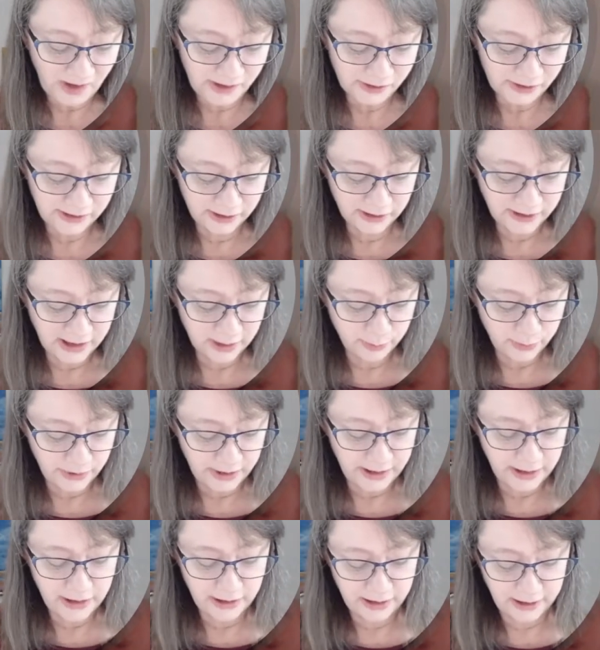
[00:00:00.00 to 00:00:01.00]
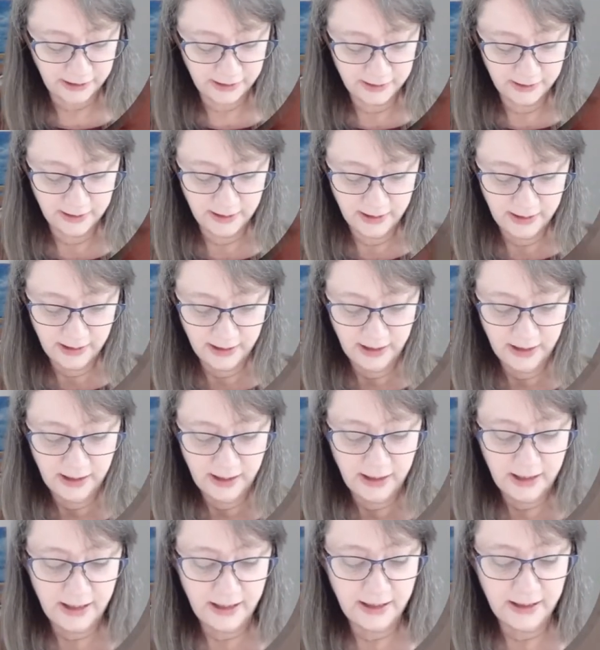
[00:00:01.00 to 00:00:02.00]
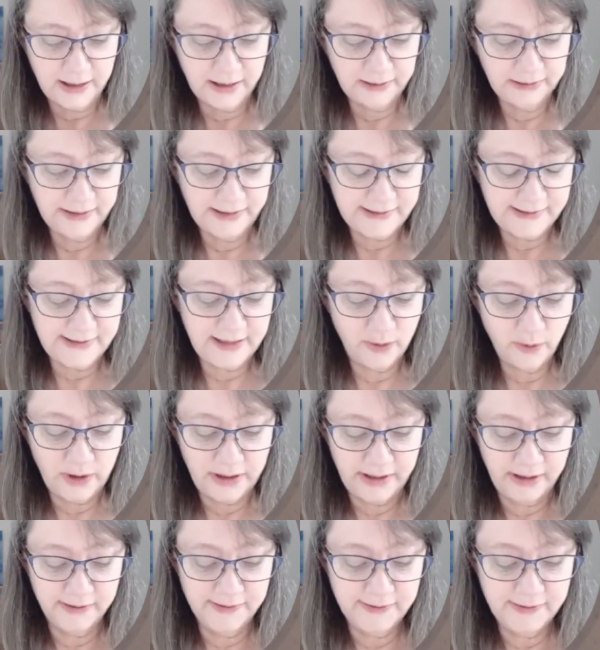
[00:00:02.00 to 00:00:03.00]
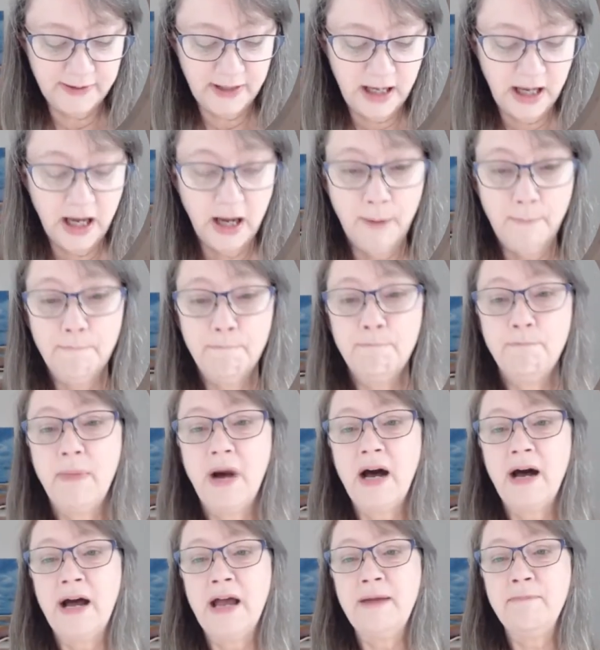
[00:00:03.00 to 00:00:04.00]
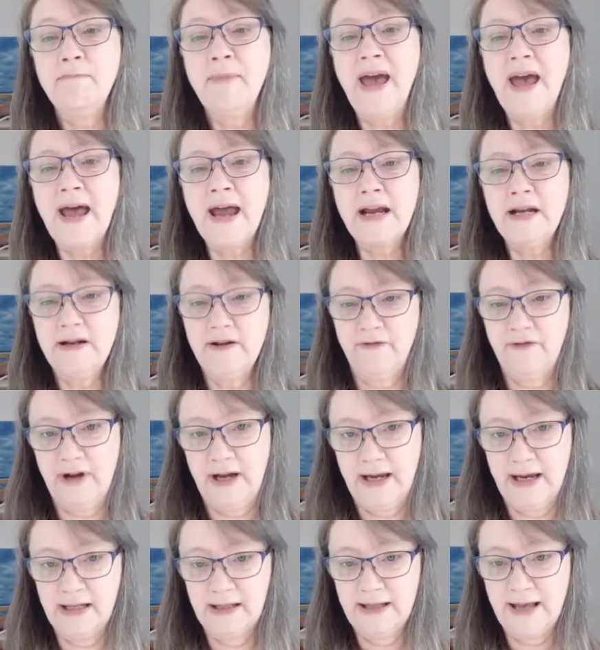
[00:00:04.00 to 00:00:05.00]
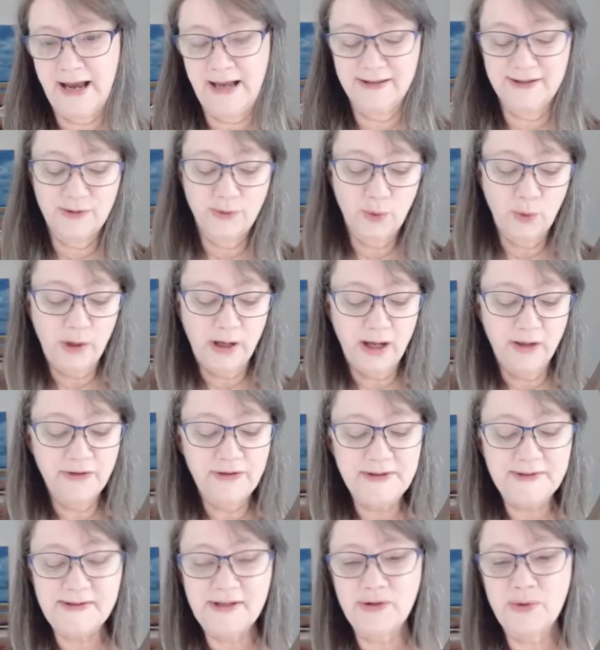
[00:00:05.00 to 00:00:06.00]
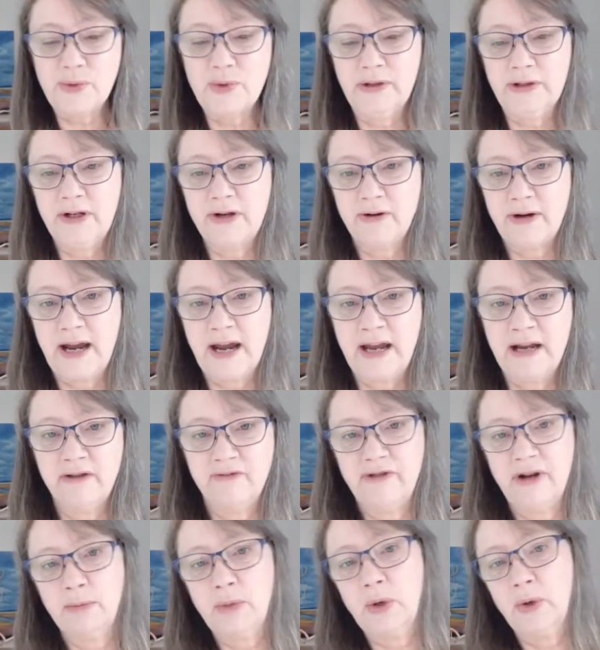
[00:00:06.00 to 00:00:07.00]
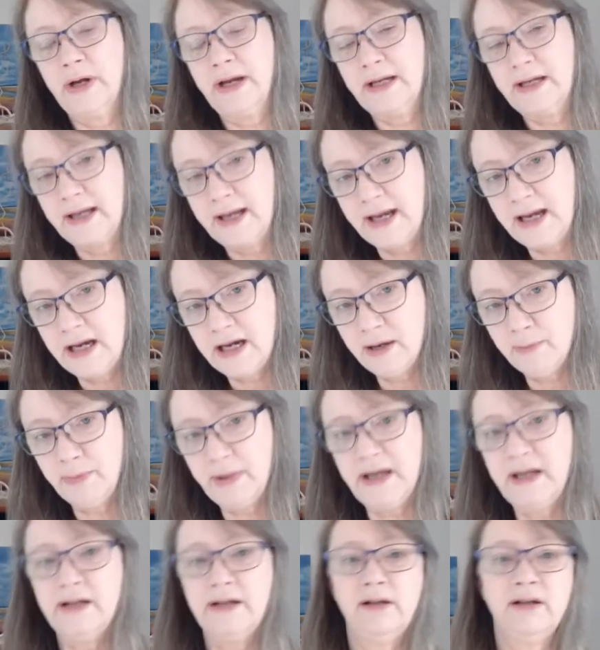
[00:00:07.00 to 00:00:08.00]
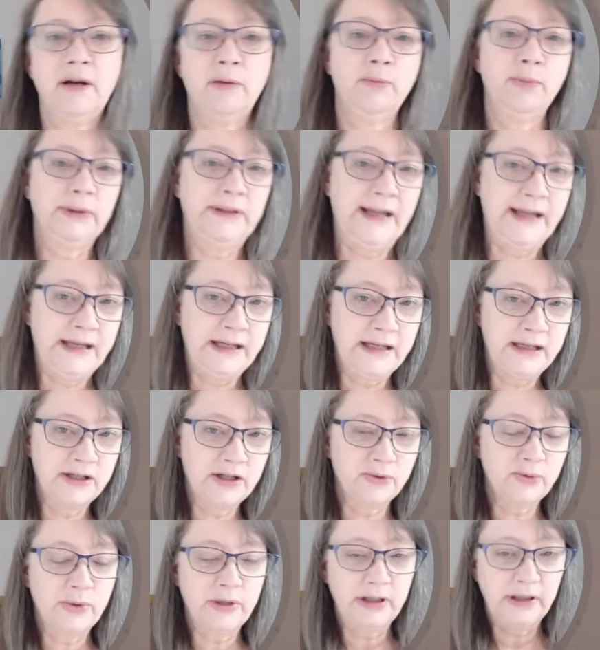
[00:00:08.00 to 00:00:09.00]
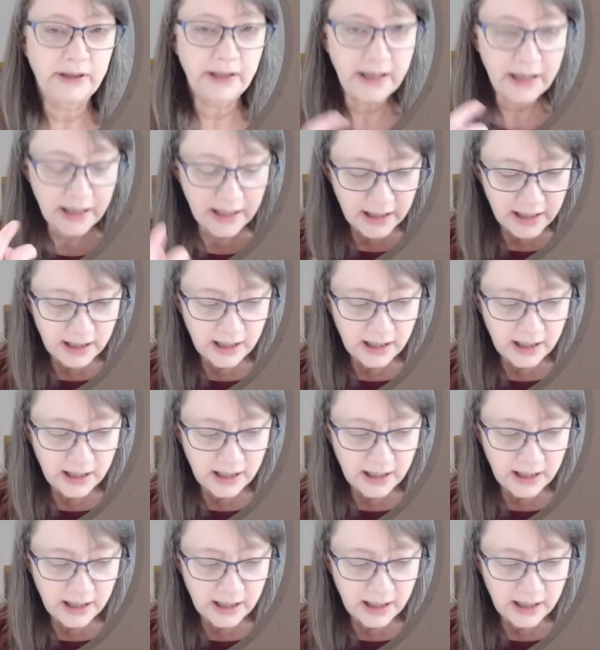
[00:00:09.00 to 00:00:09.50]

Looking pretty good. Let's see, what else? My magnifying glass. Well, this is really great if I'm going camping and I'm planning to really